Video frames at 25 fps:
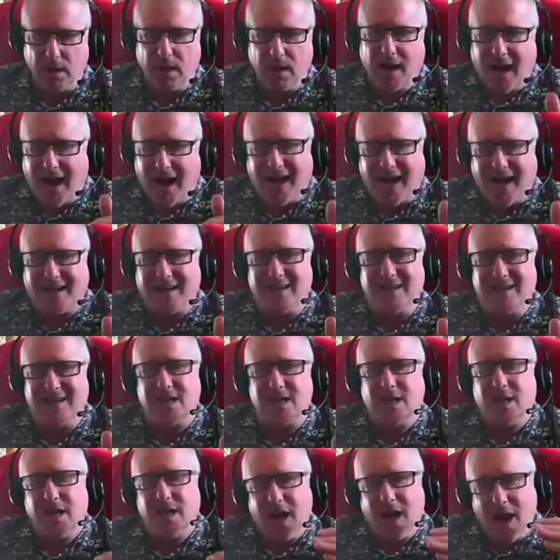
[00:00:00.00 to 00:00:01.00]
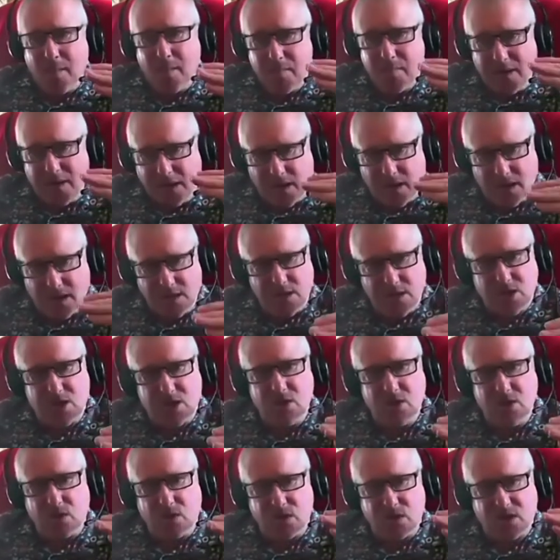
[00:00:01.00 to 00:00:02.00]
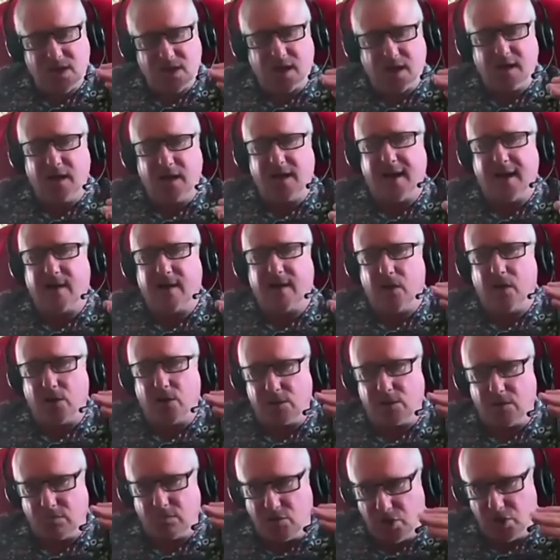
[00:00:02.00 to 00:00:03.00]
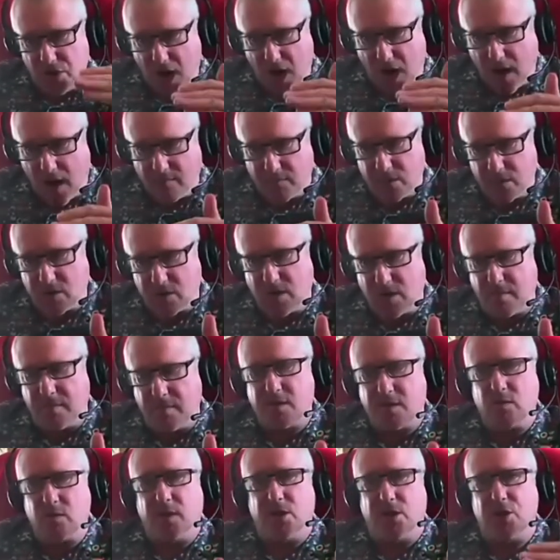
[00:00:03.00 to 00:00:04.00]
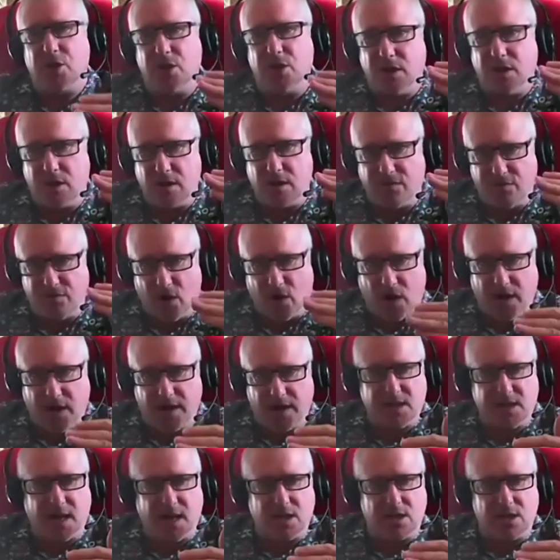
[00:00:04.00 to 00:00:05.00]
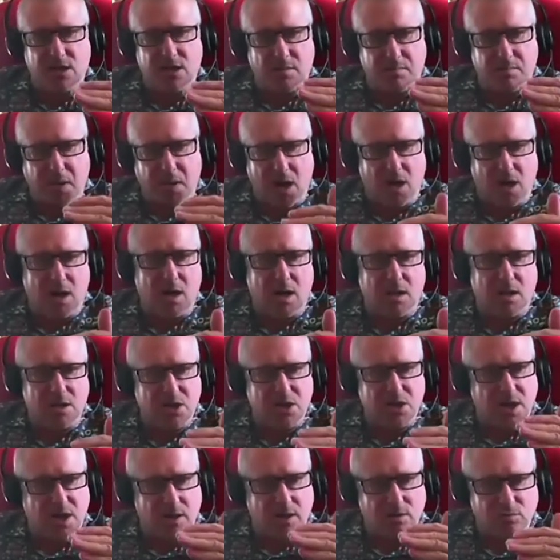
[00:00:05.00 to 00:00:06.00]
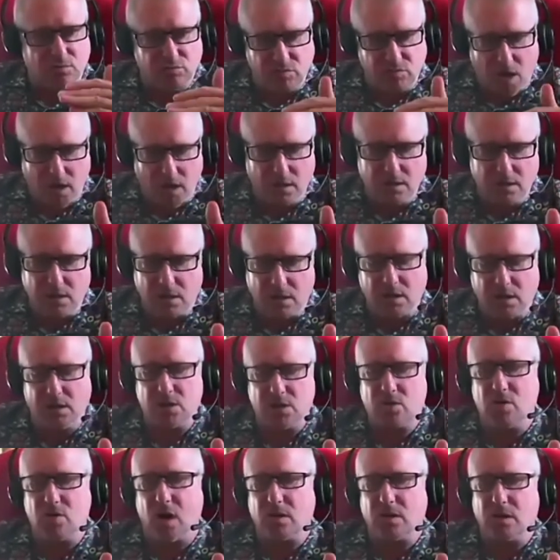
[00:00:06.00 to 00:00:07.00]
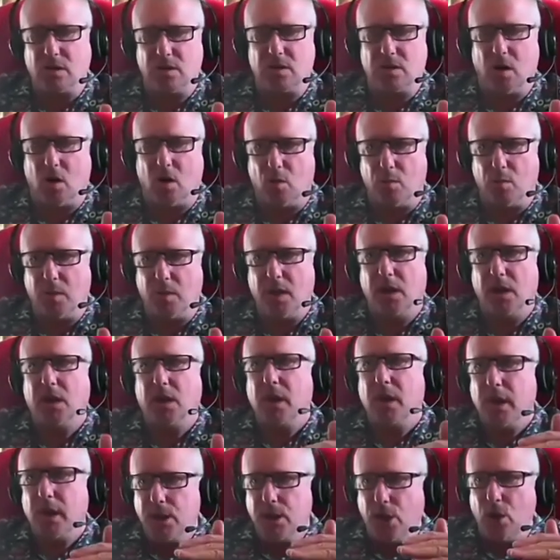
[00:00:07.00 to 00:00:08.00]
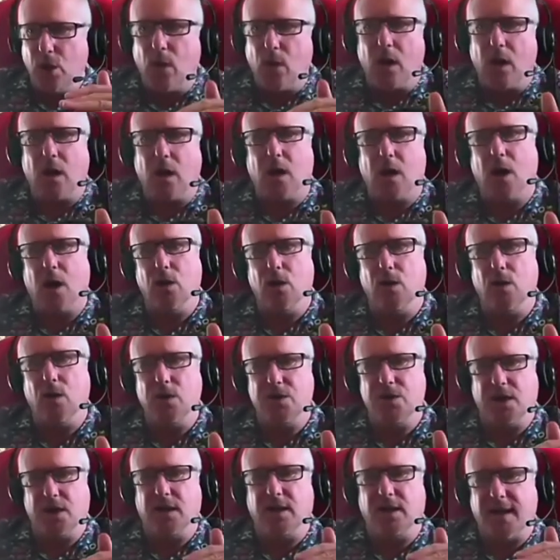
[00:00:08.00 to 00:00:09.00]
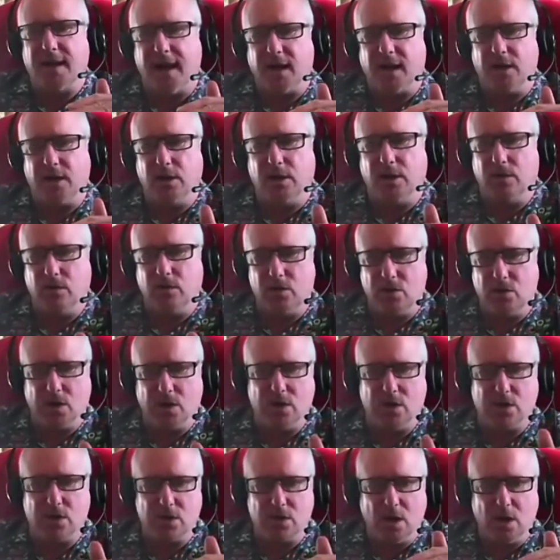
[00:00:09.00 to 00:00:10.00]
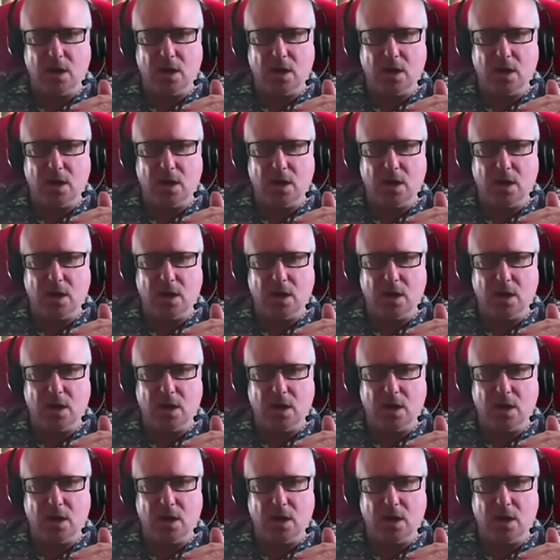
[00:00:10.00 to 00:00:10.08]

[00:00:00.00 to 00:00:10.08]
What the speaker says: And because you're sending down lots of JavaScript, which the device has to parse and run to construct a DOM, you are hosing that user's